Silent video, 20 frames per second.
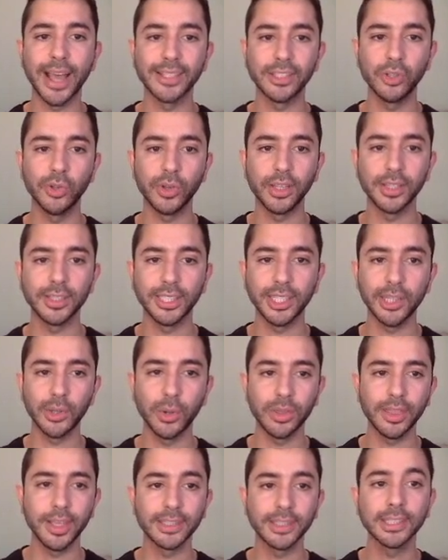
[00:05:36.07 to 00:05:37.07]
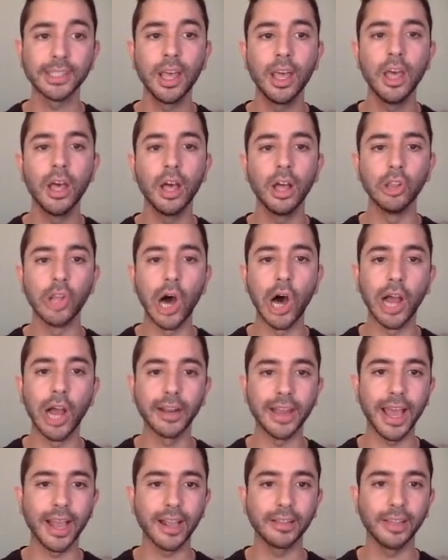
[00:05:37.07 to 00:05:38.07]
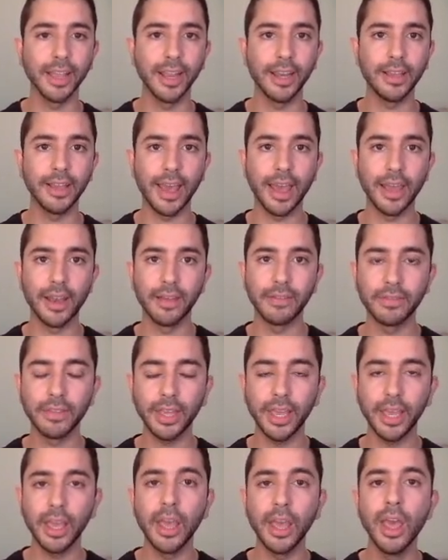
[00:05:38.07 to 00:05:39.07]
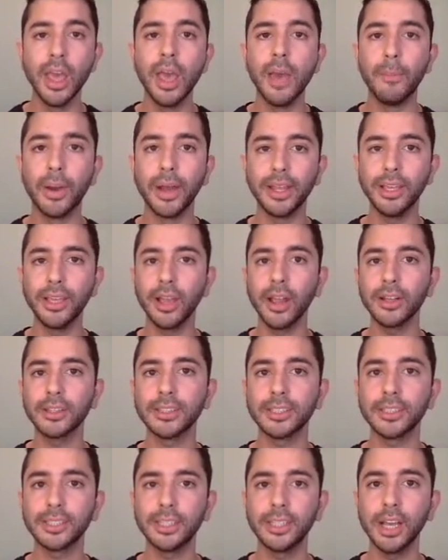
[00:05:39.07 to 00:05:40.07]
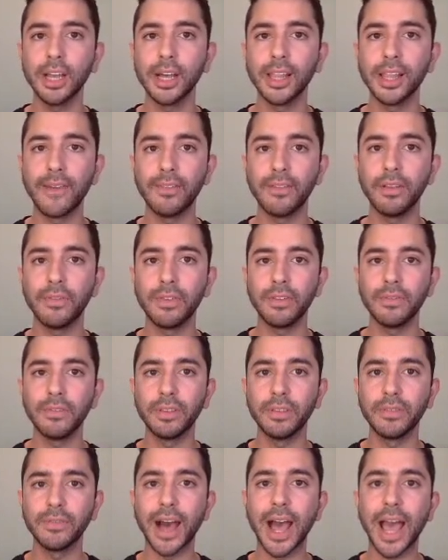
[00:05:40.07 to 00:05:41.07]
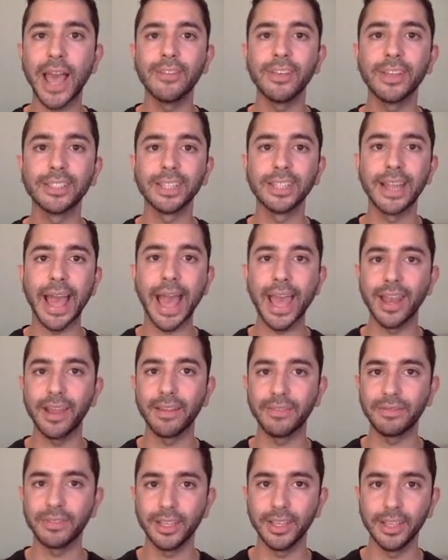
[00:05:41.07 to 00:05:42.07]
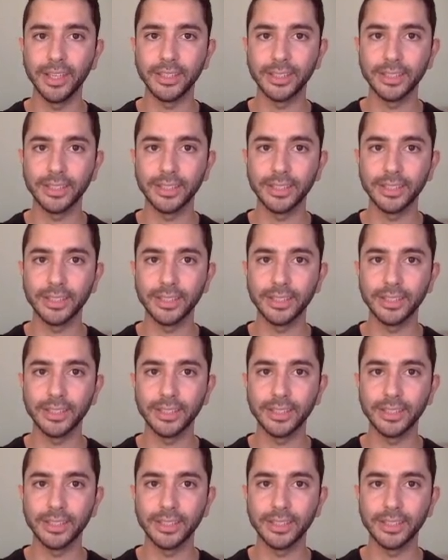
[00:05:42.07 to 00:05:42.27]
as you can see with this long neck lady NFT. But ERC-1155 is an NFT